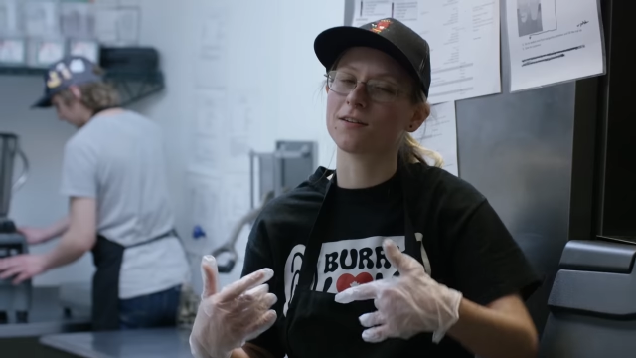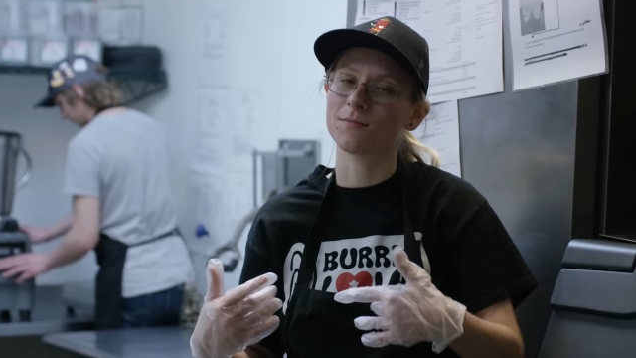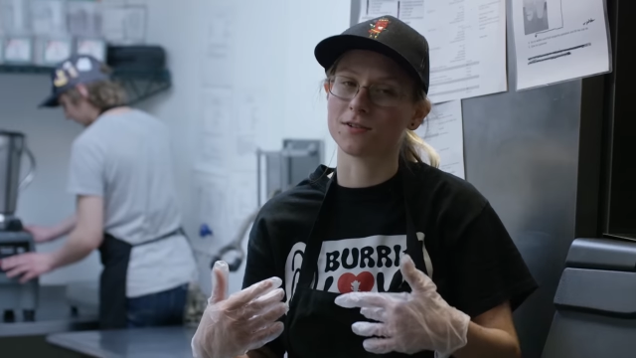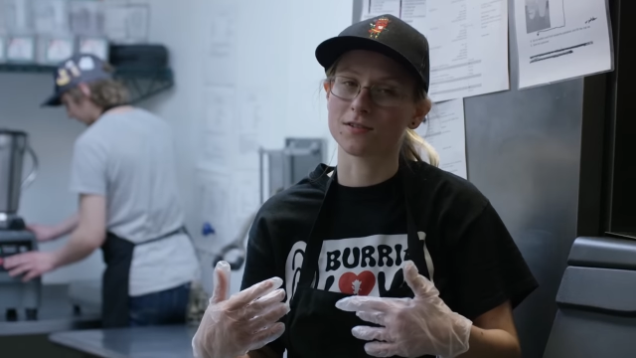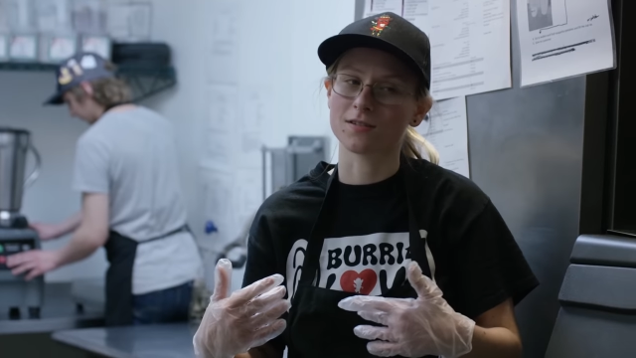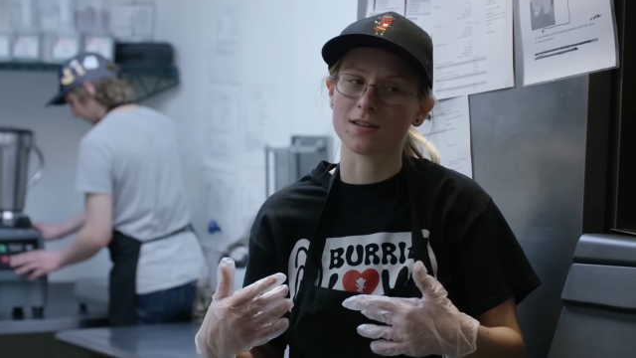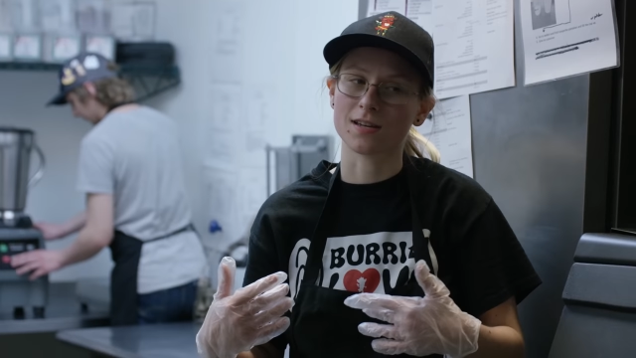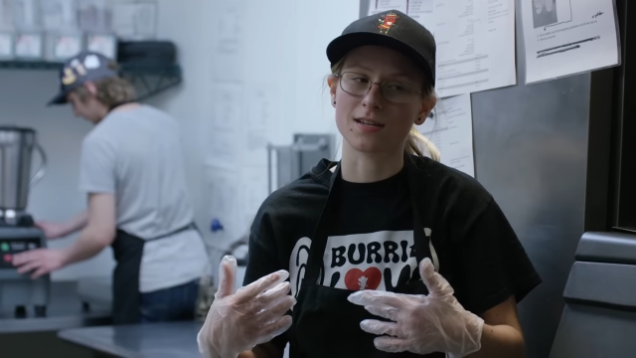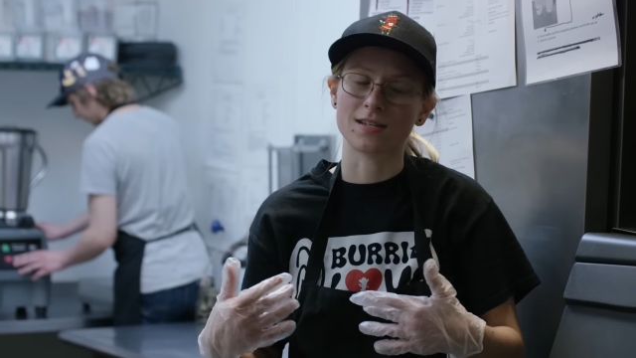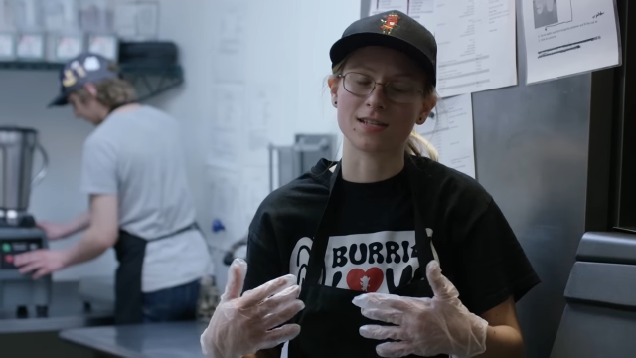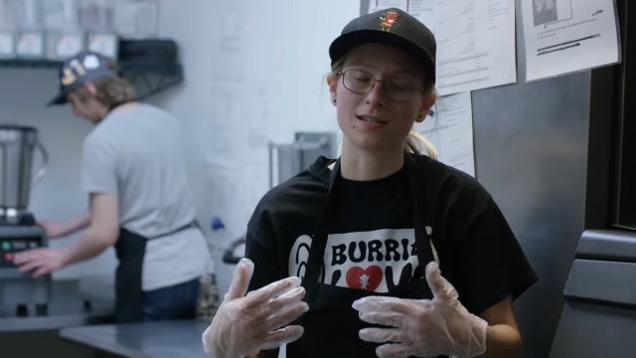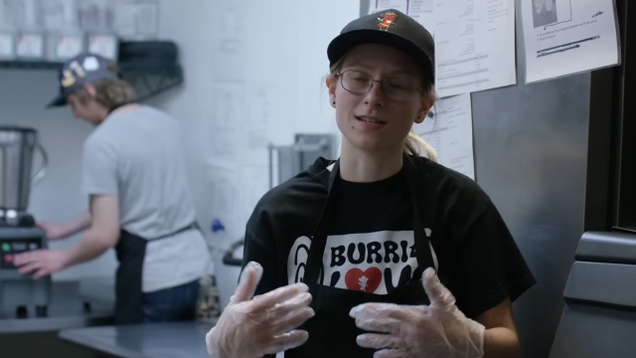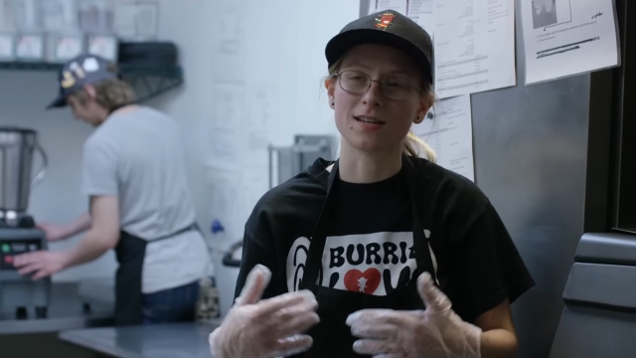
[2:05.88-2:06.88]
commercial
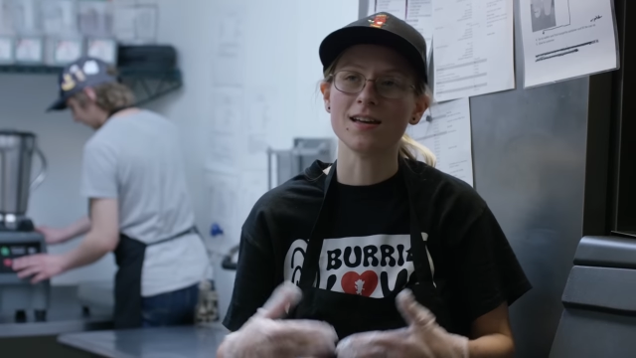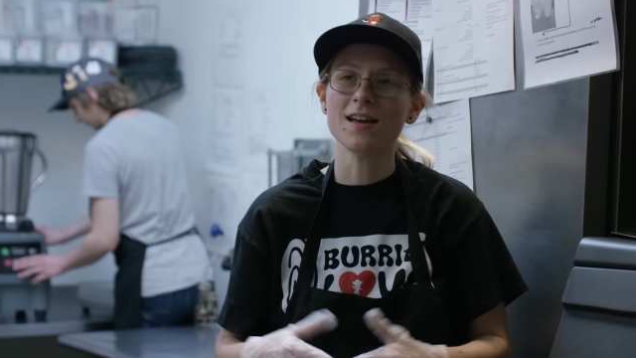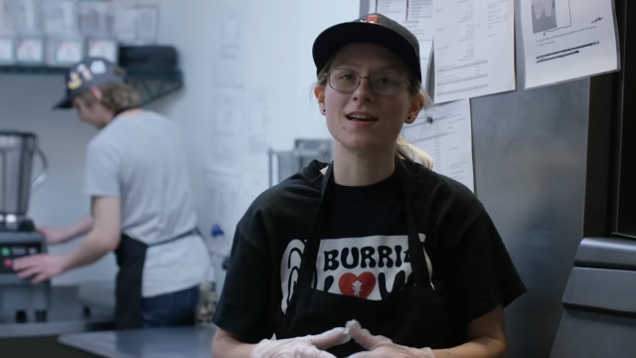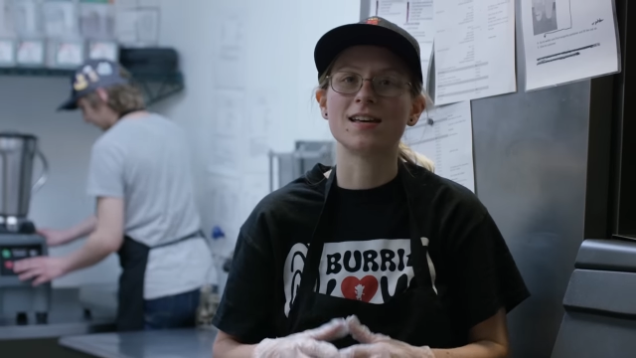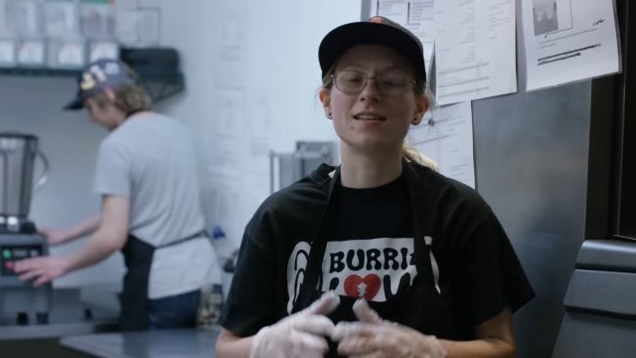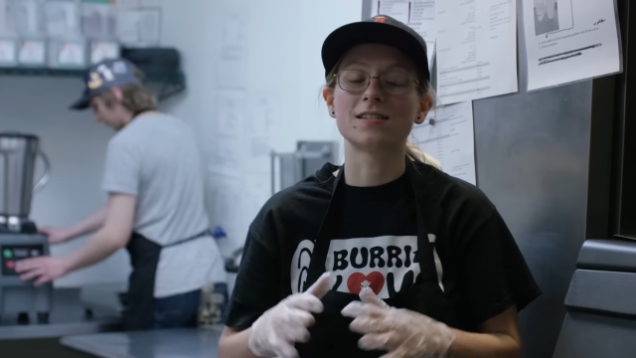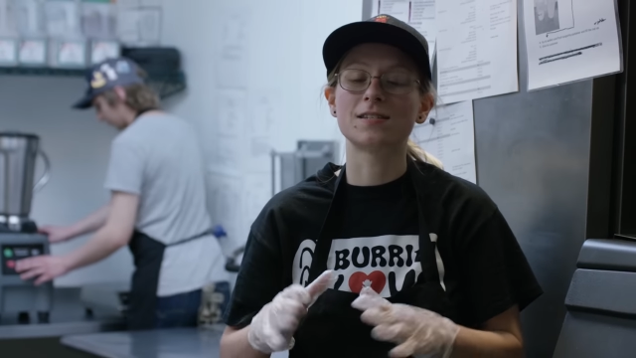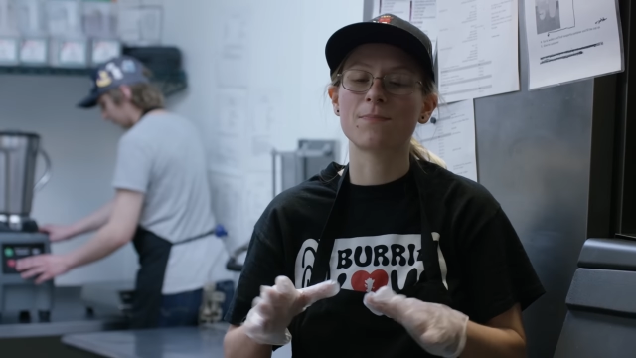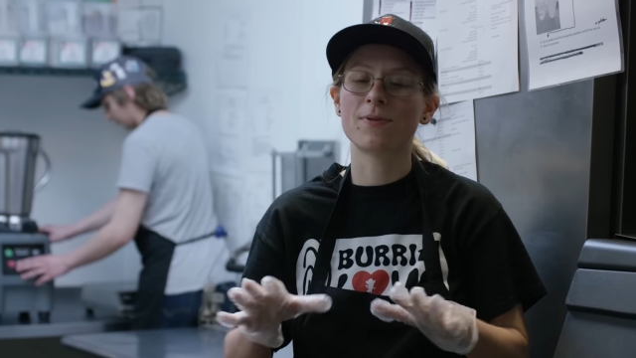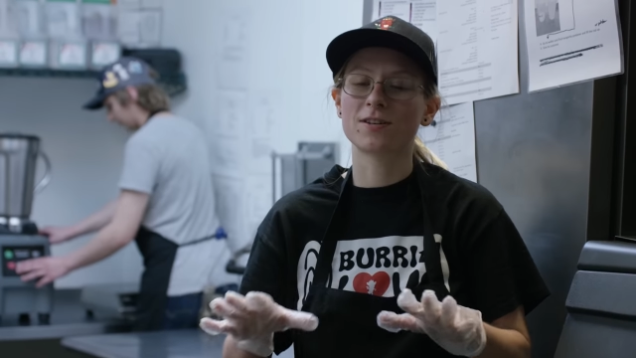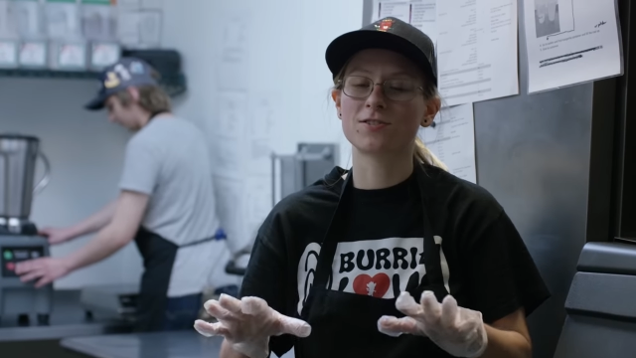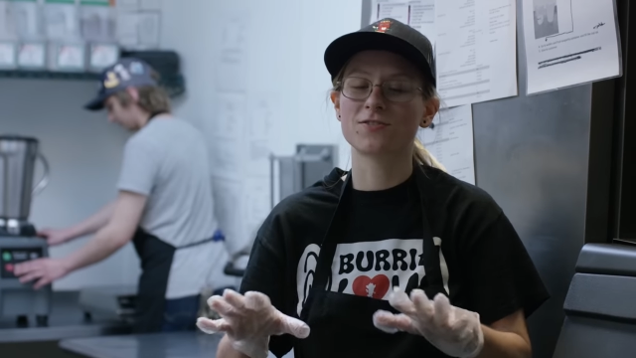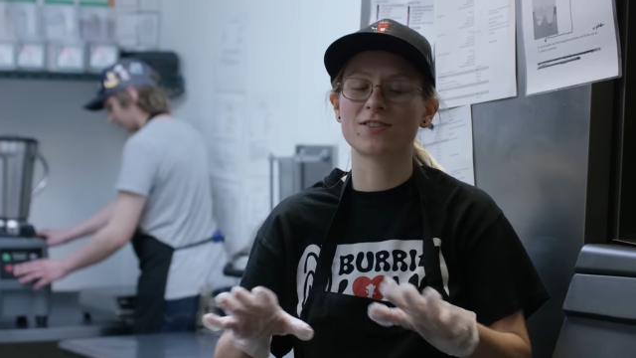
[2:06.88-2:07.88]
idea is
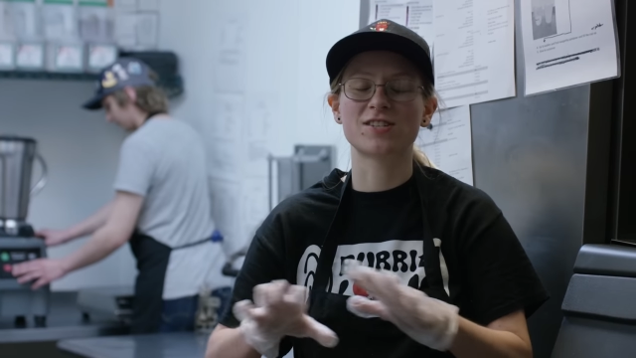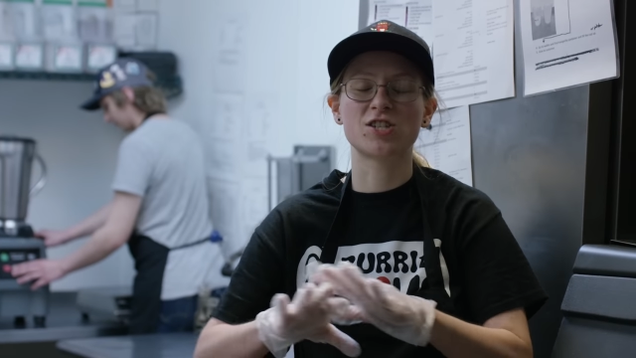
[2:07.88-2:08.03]
Richard.